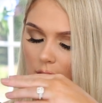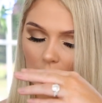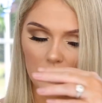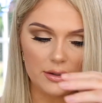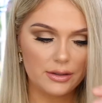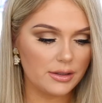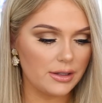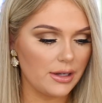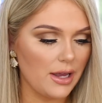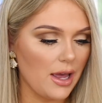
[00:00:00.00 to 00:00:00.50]

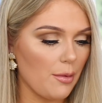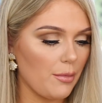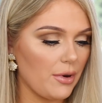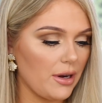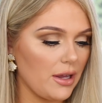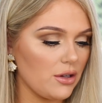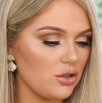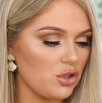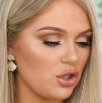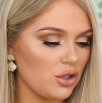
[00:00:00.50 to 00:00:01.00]
Let's see how
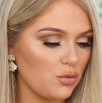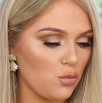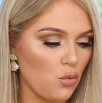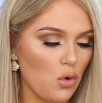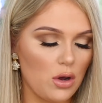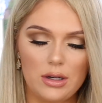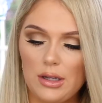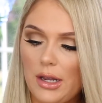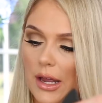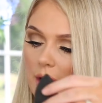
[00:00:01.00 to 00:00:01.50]
many in just
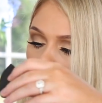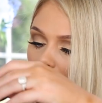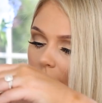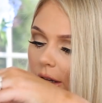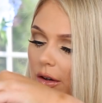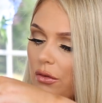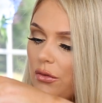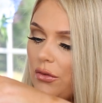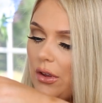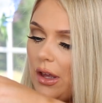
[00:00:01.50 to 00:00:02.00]
one layer it
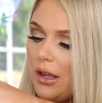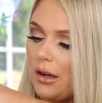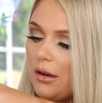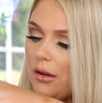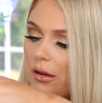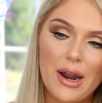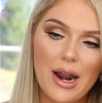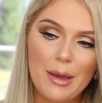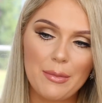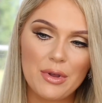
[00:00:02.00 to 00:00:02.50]
can fit.
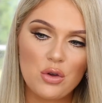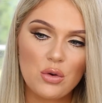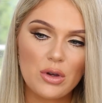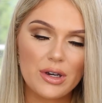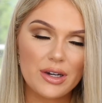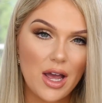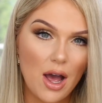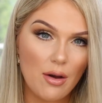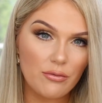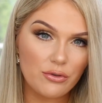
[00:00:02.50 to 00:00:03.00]
But I mean, you
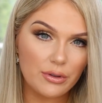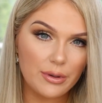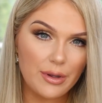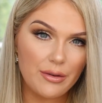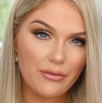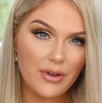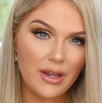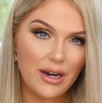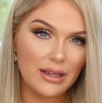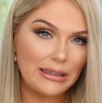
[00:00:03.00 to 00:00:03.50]
can comfortably
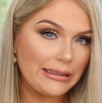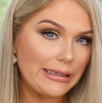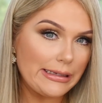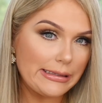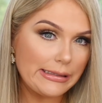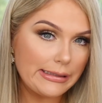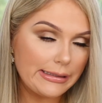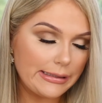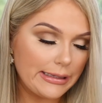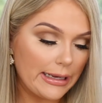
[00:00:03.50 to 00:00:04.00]
fit at
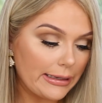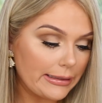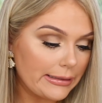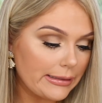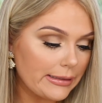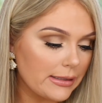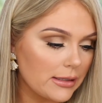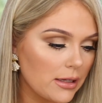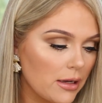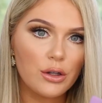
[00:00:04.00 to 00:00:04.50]
least
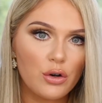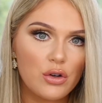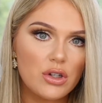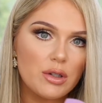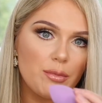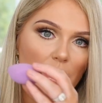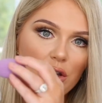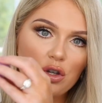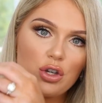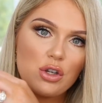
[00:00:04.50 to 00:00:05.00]
six little
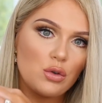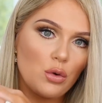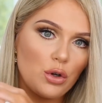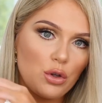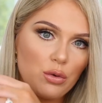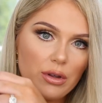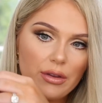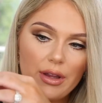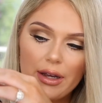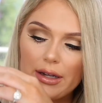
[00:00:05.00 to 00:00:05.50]
sponges, or
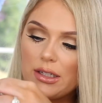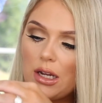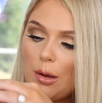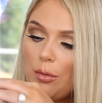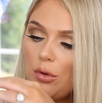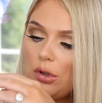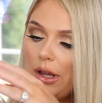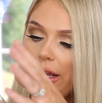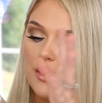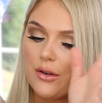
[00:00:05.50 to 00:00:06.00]
you can like
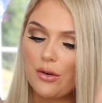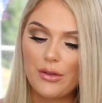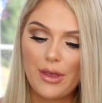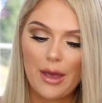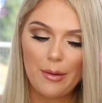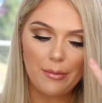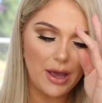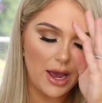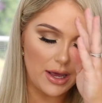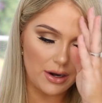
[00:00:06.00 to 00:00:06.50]
double layer
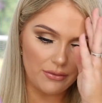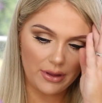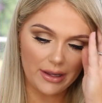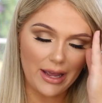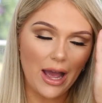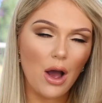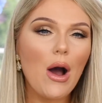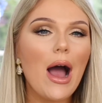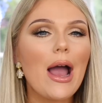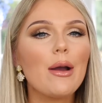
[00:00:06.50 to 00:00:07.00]
them, kind of like
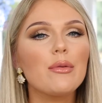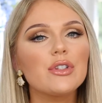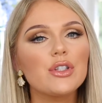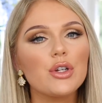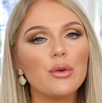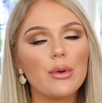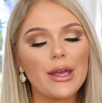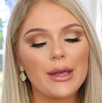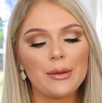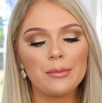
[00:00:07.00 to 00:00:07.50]
how I was
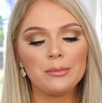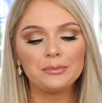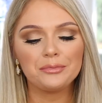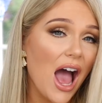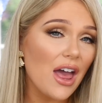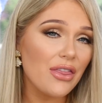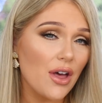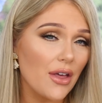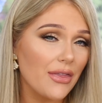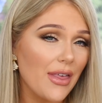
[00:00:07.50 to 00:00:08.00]
doing.
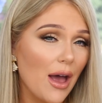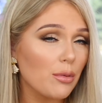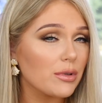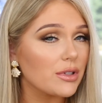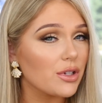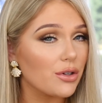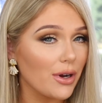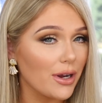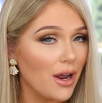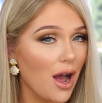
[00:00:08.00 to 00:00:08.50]
I thought that
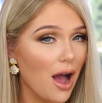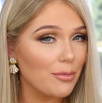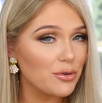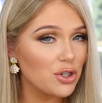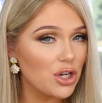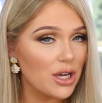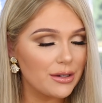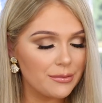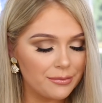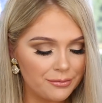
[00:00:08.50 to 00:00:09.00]
was a great
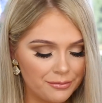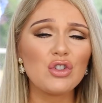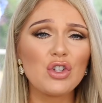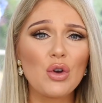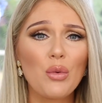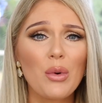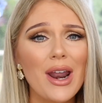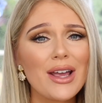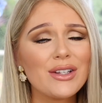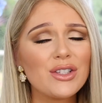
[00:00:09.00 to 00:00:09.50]
option.
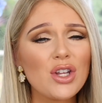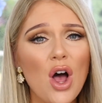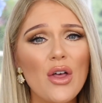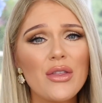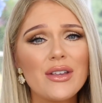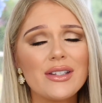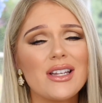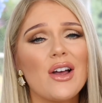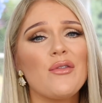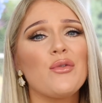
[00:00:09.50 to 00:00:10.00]
So when I saw
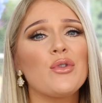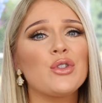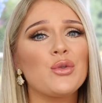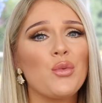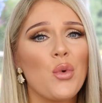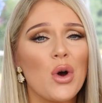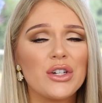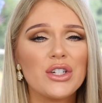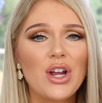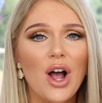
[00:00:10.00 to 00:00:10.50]
this stuff was
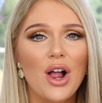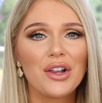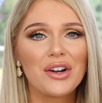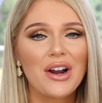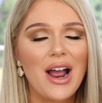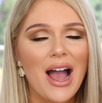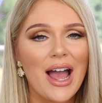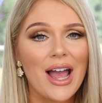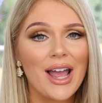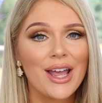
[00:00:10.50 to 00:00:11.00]
one dollar,
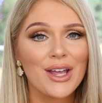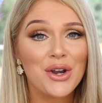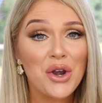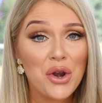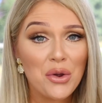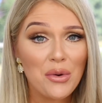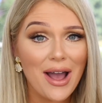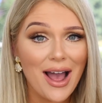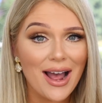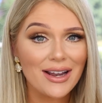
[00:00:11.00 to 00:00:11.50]
I
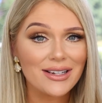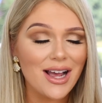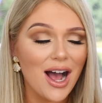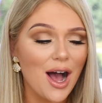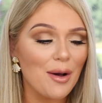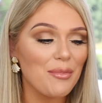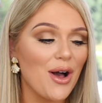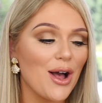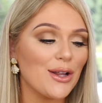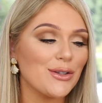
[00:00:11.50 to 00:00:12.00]
knew I had to
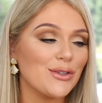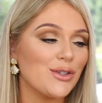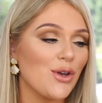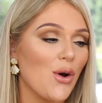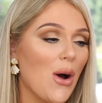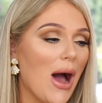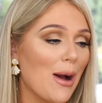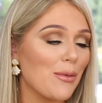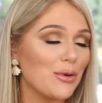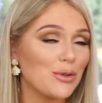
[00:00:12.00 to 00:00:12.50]
hop on.
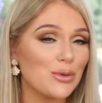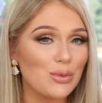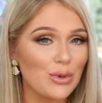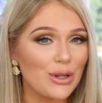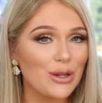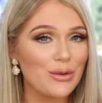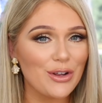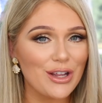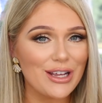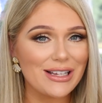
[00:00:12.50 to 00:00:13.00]
So I was
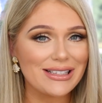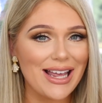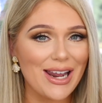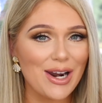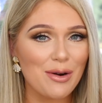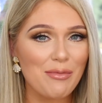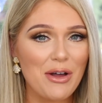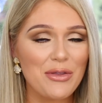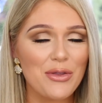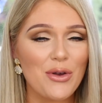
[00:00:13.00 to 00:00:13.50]
really, really
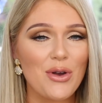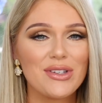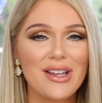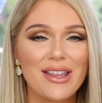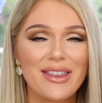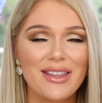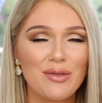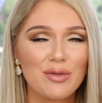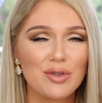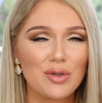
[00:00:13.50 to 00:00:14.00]
excited about those.
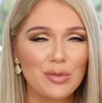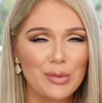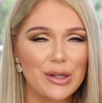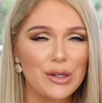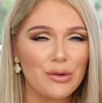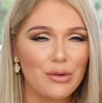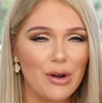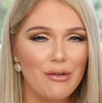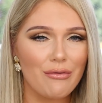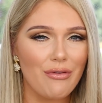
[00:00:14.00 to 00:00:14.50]
I think it was a
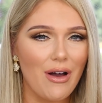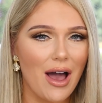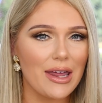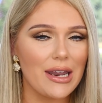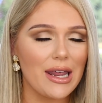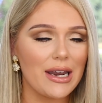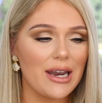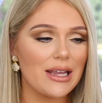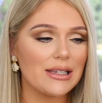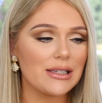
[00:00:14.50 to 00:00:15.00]
really great
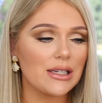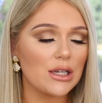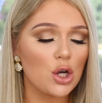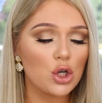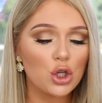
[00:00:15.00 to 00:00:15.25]
find and has